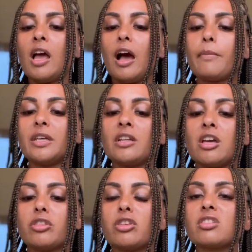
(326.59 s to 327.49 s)
I mean,
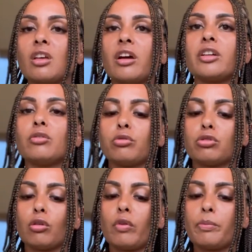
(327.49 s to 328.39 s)
the sign
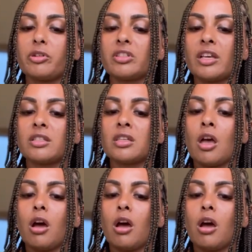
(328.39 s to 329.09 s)
also represents,